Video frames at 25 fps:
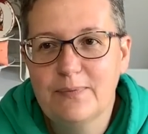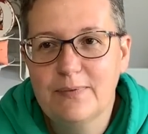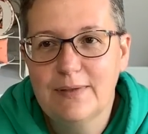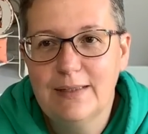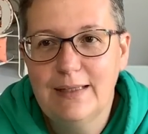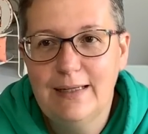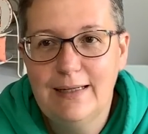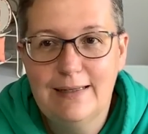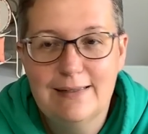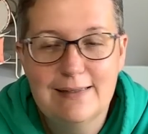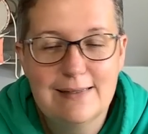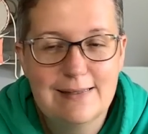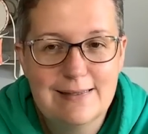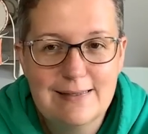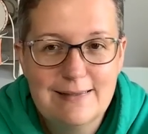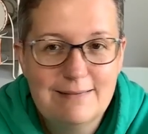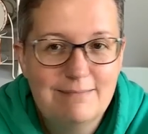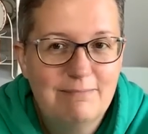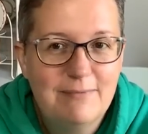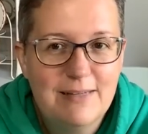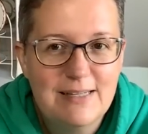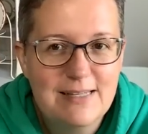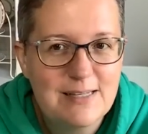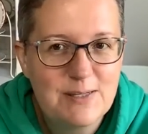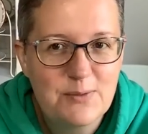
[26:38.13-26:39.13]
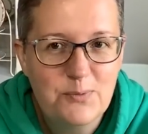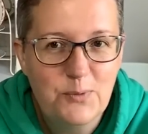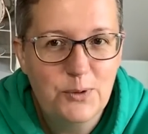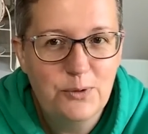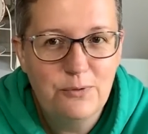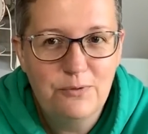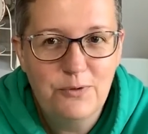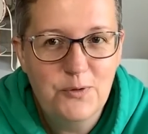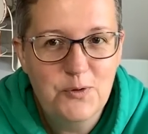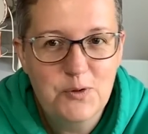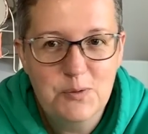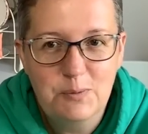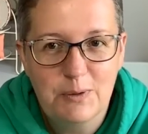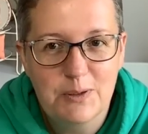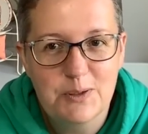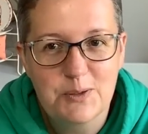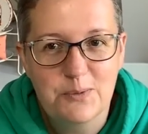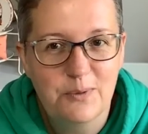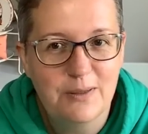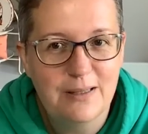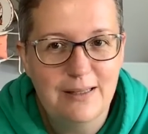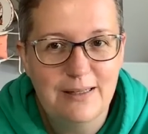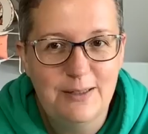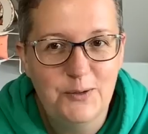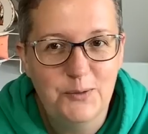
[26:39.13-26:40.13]
Yes, this is one of those months
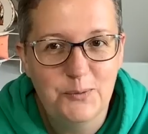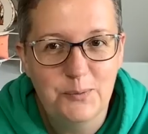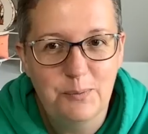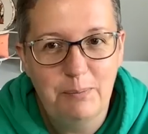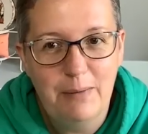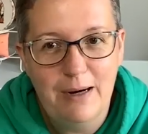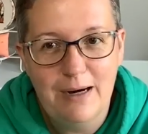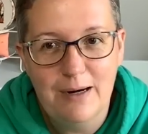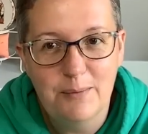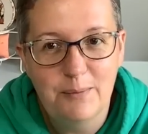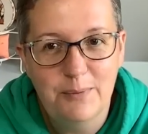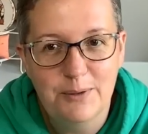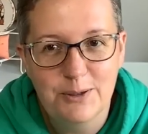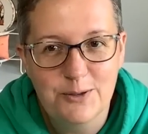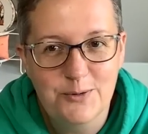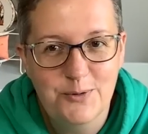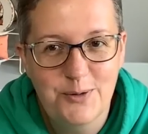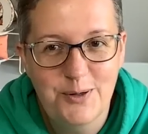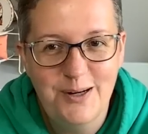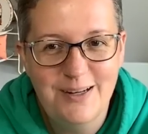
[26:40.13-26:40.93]
where they don't bear much